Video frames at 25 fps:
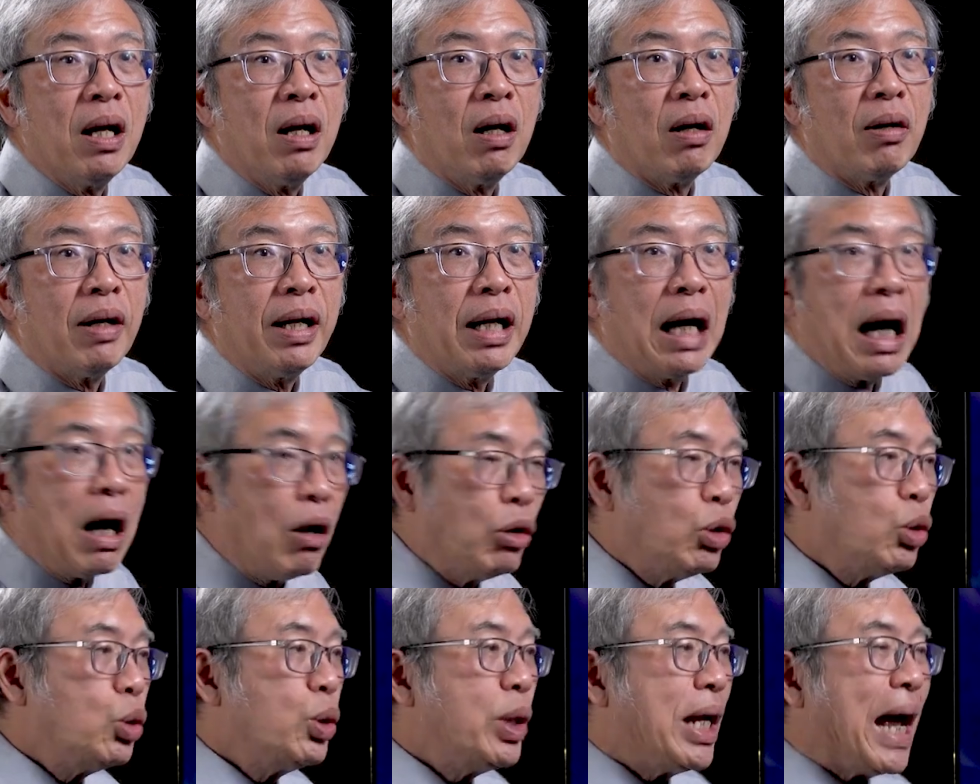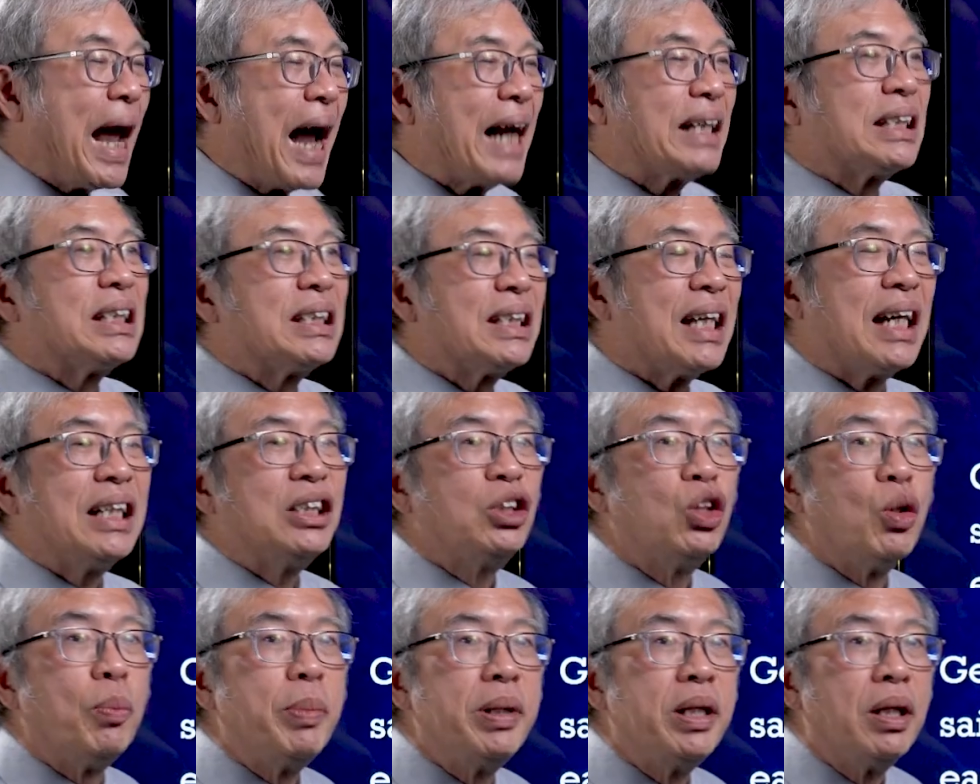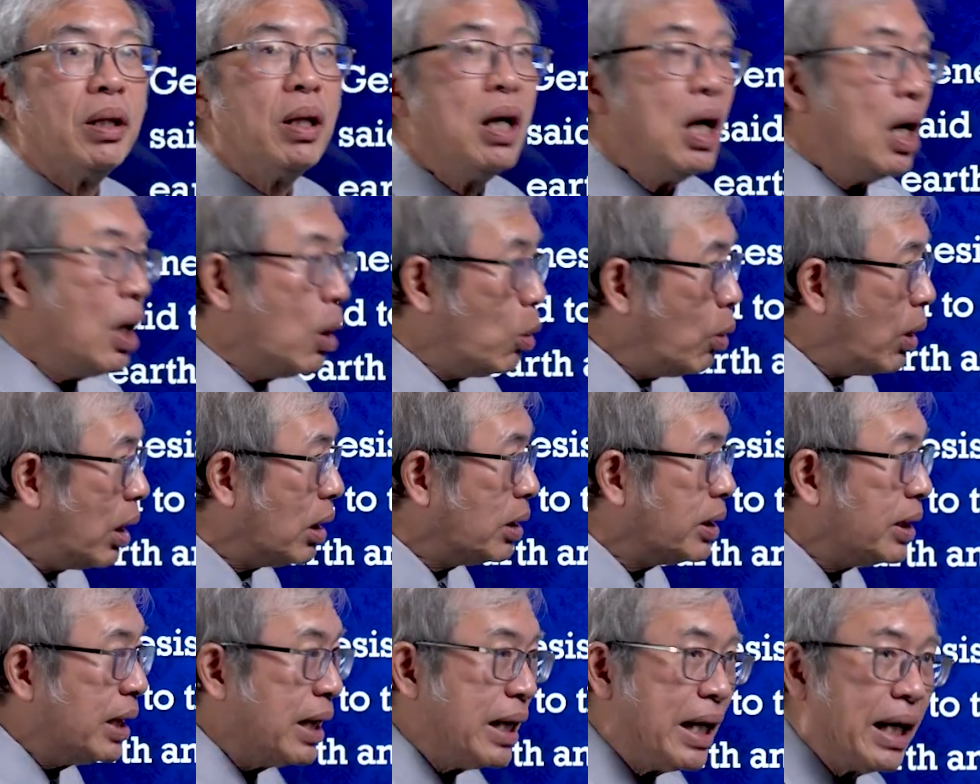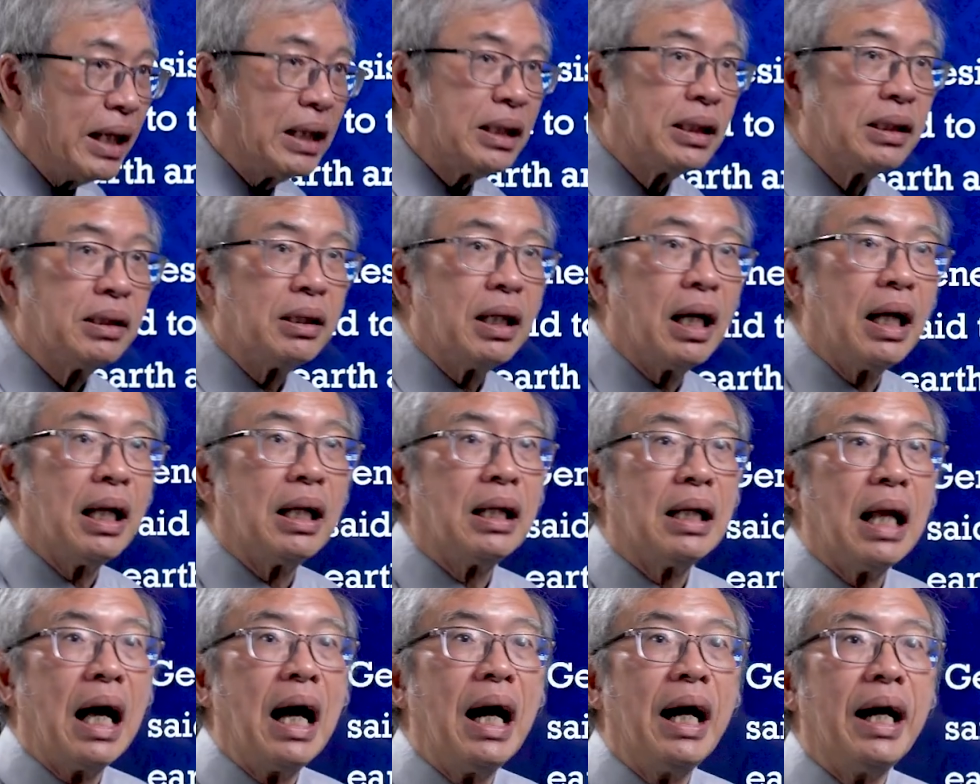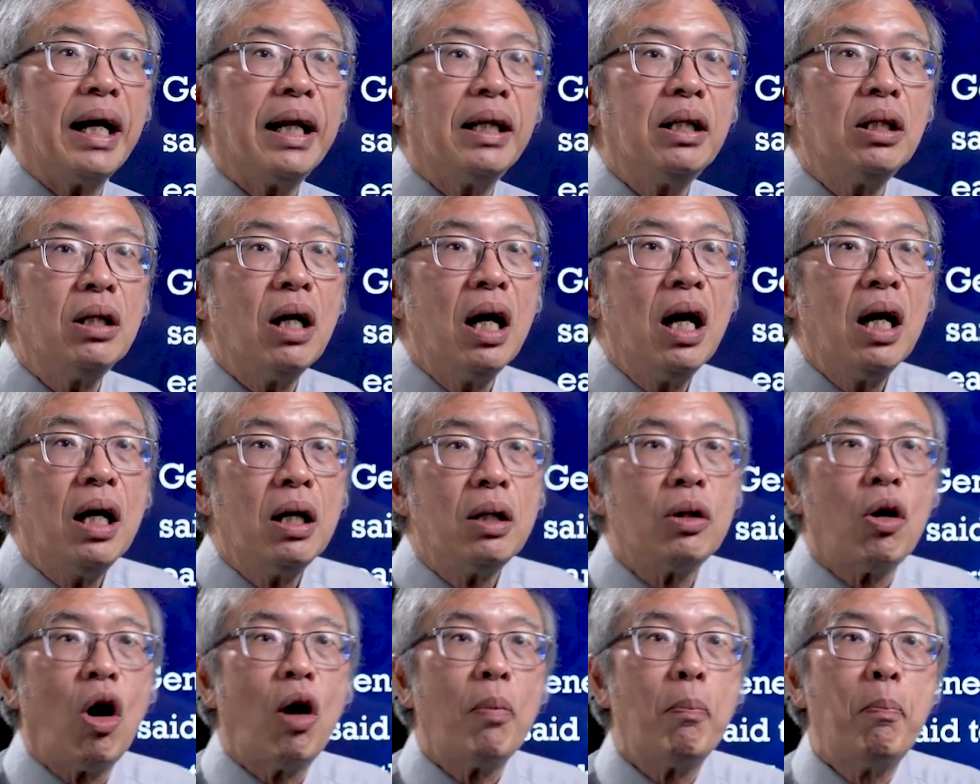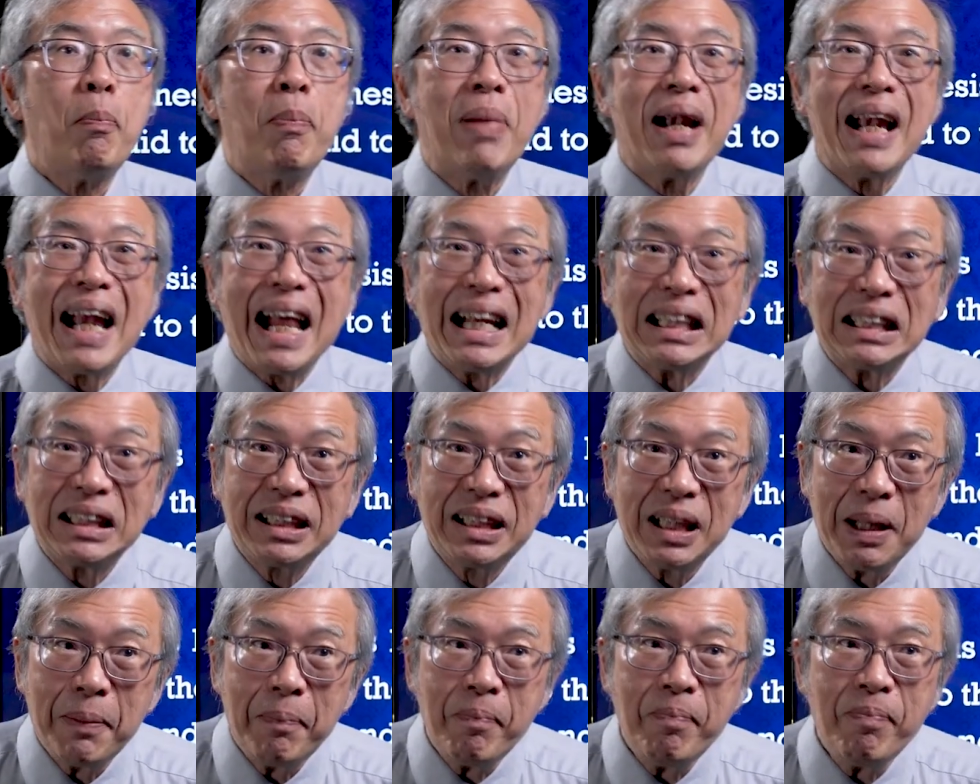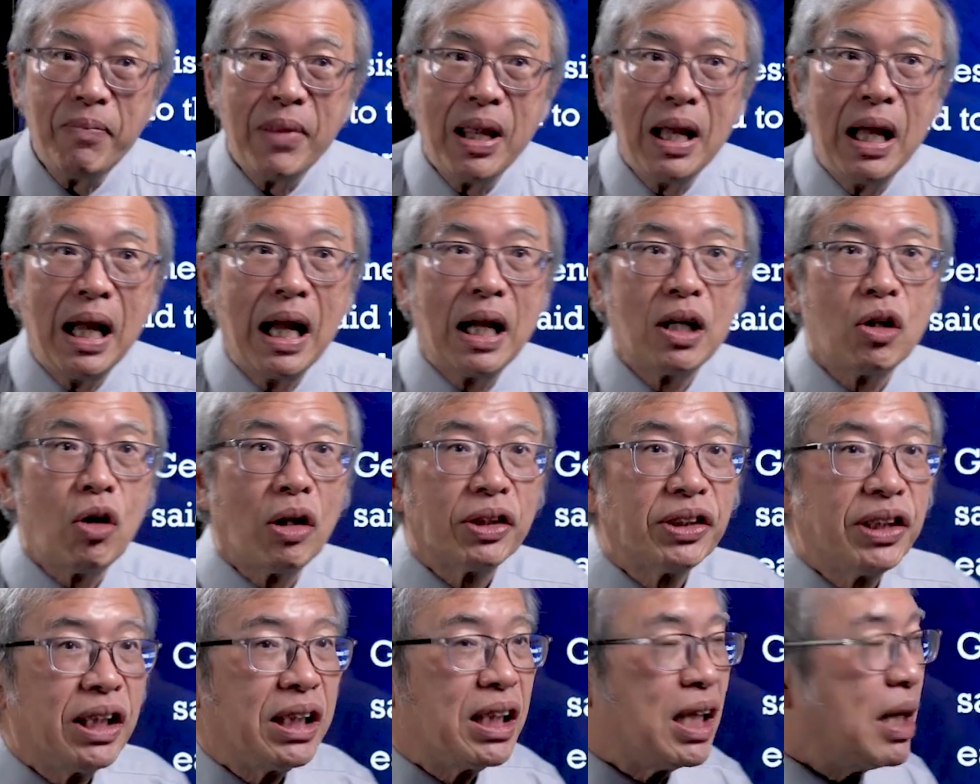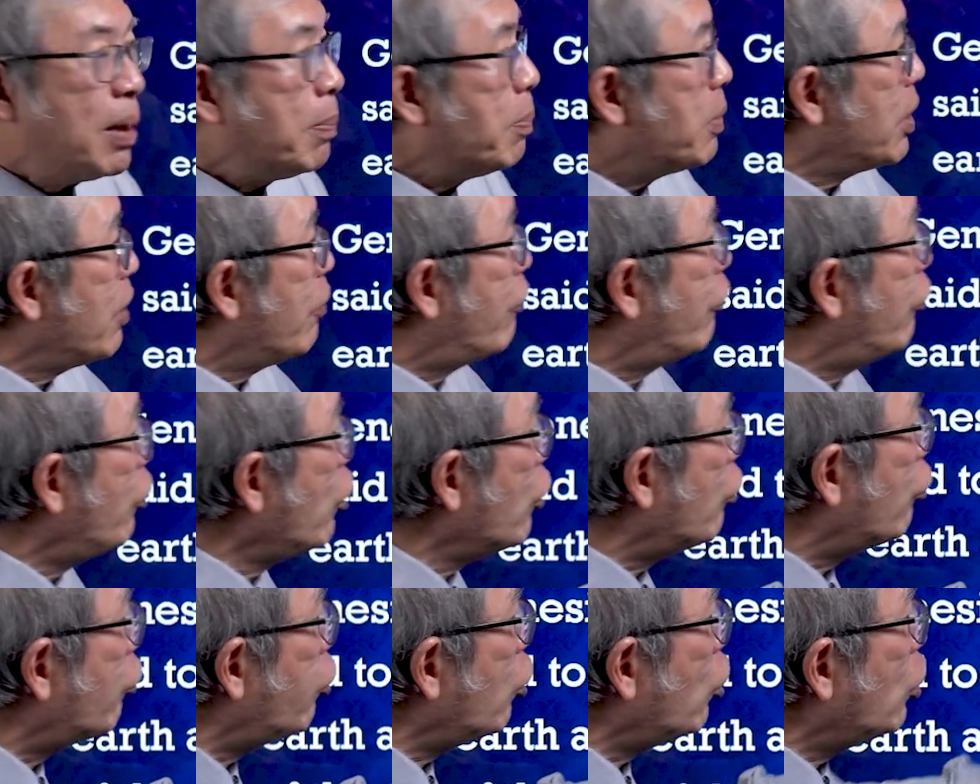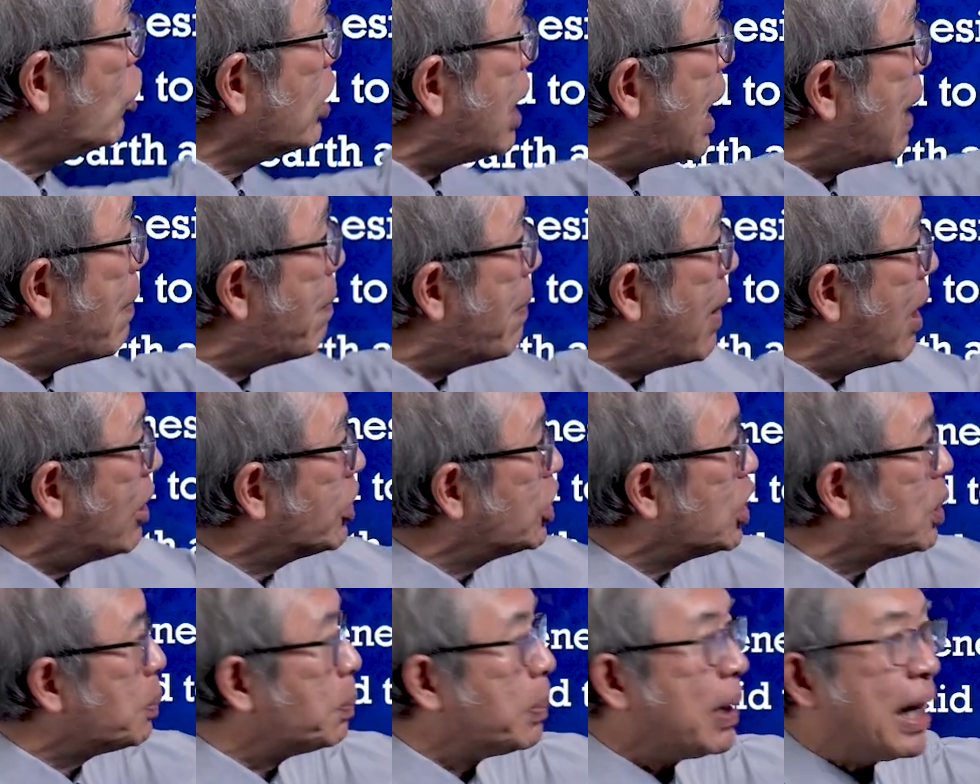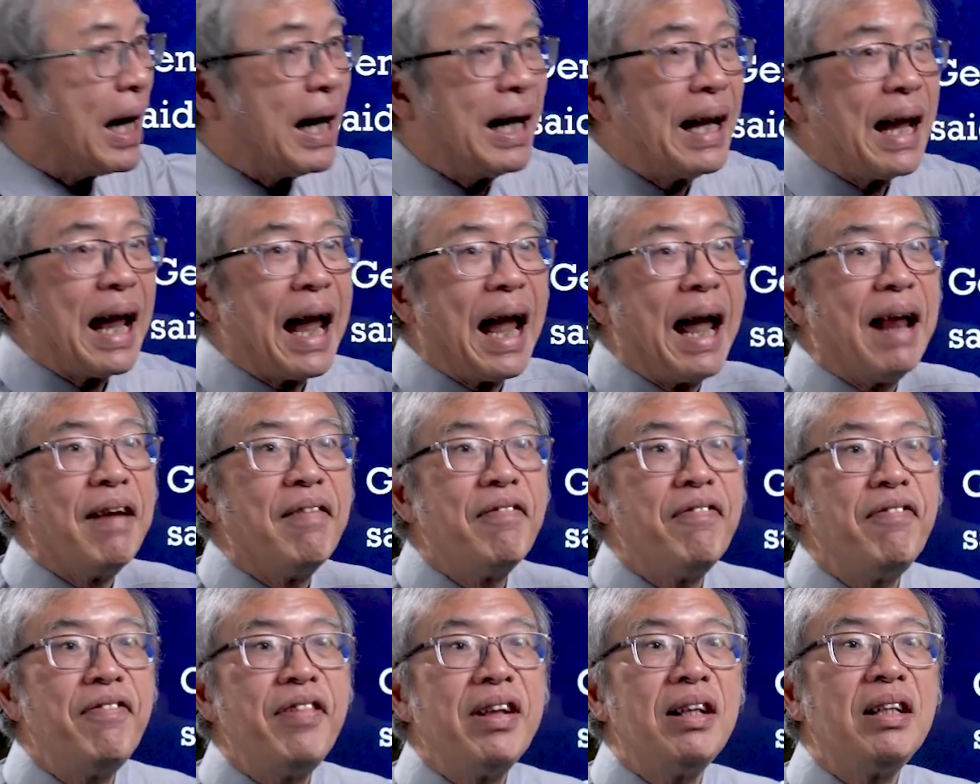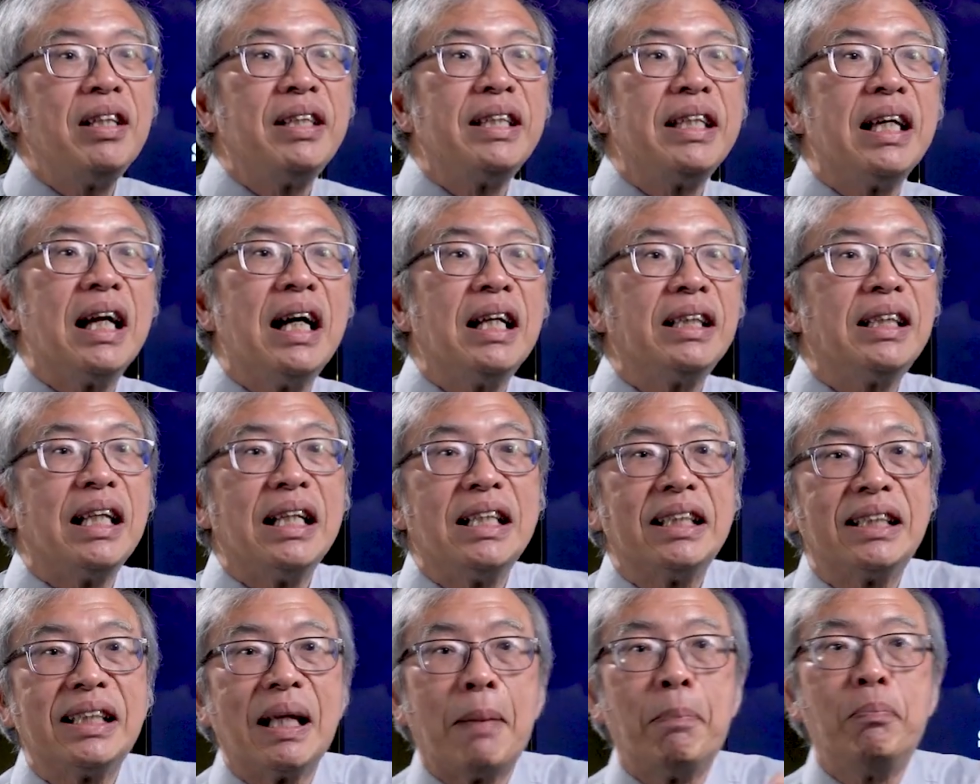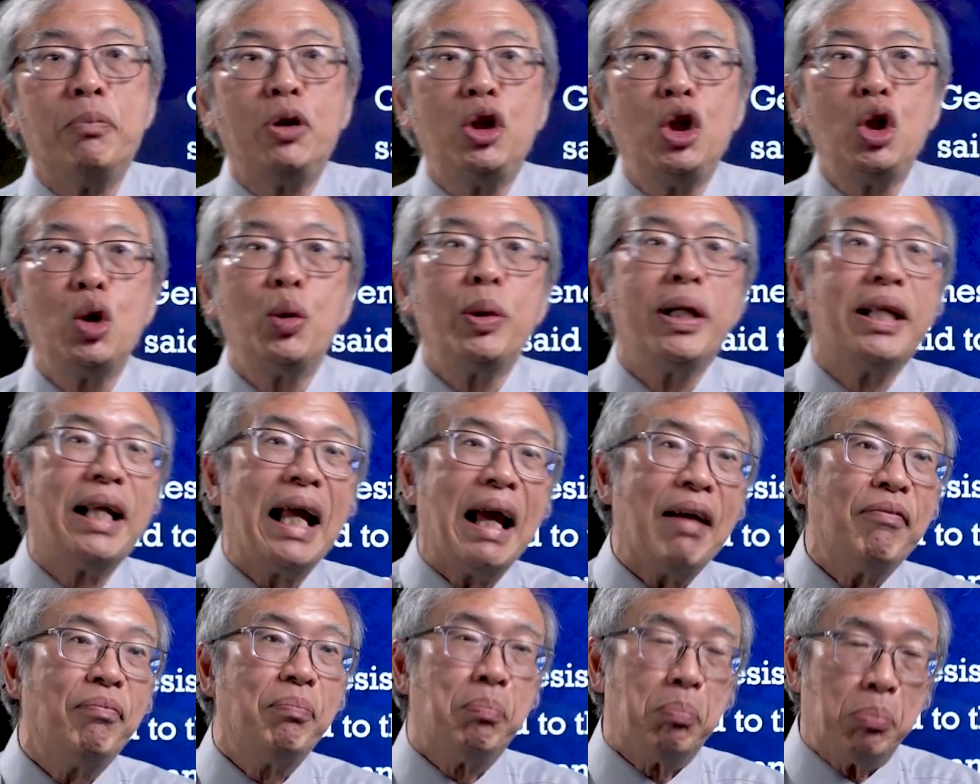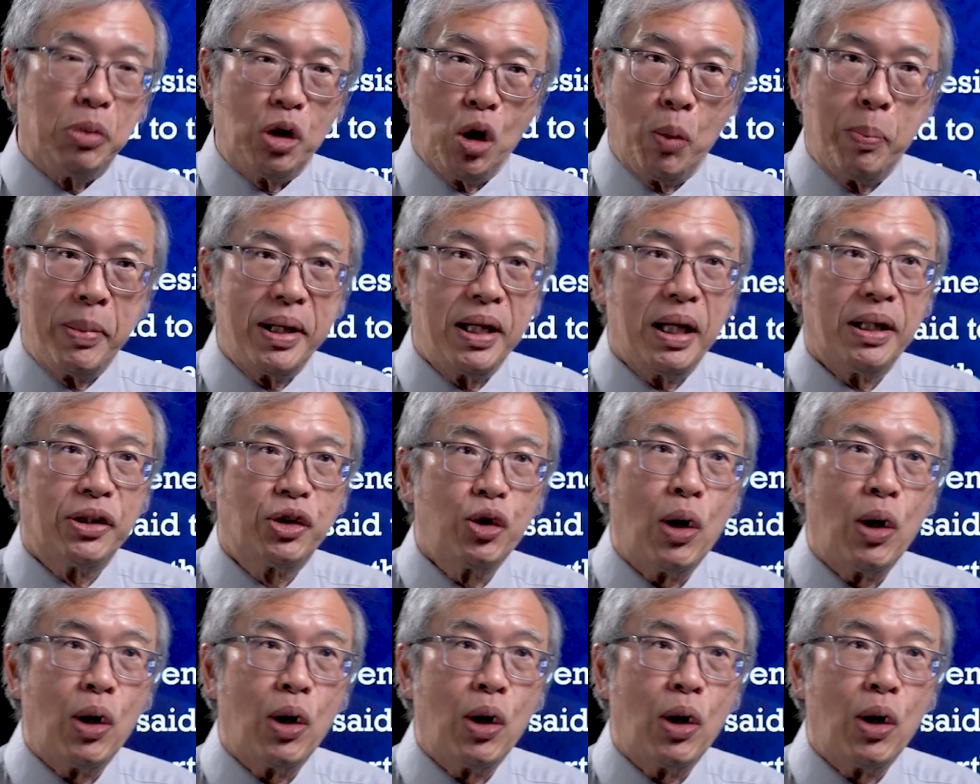All right, how do you exercise dominion? Well, the next uh, line, God blessed them, and God said to them, Be fruitful and multiply and fill the earth and subdue and have dominion.